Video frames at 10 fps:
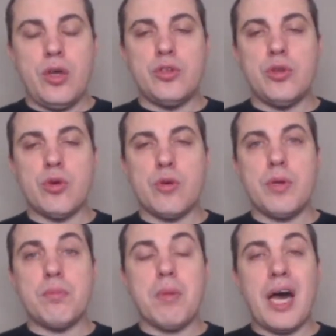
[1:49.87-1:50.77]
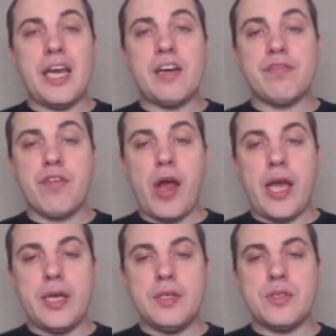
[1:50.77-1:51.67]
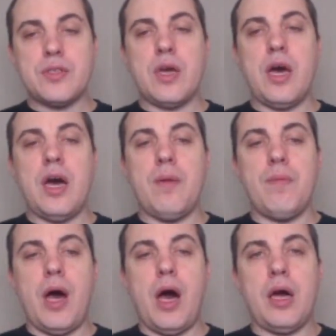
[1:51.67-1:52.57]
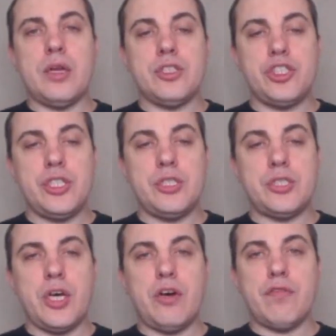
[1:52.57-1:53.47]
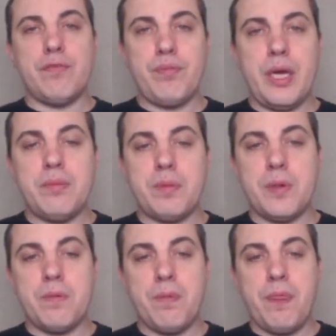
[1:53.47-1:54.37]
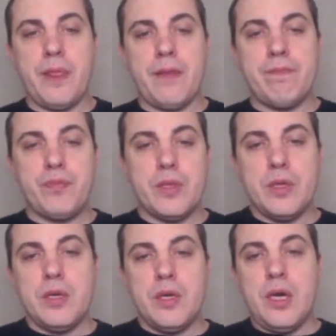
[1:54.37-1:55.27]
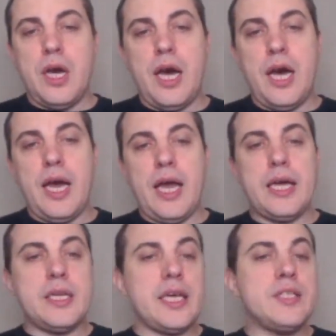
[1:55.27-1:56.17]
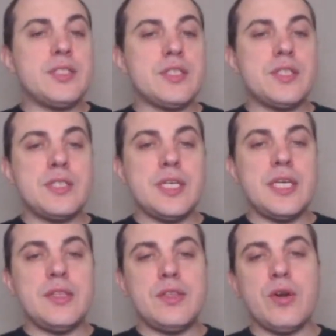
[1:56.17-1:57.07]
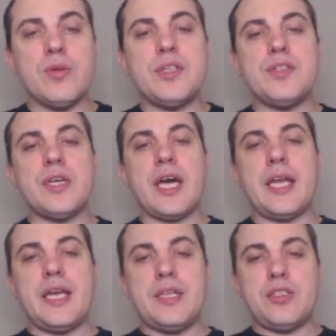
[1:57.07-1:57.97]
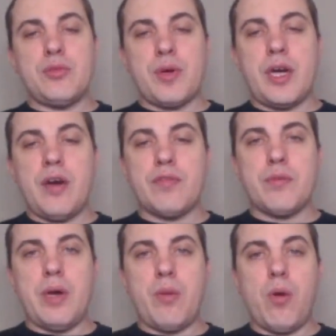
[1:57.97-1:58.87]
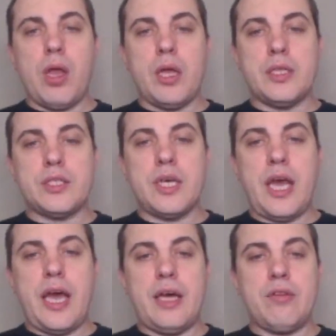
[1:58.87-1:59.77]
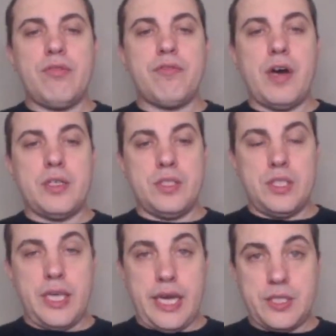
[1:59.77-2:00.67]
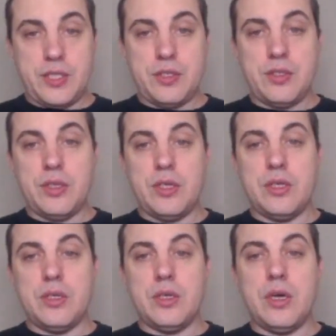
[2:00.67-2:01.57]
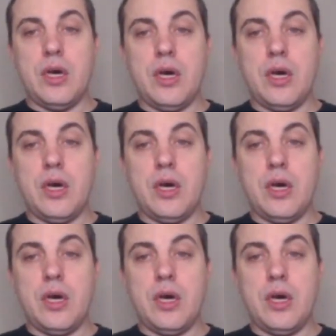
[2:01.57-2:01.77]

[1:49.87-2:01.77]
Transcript: your mnemonic phrase on a sheet of paper. And is the seed the only thing I need to recover my wallet and funds? Yes, the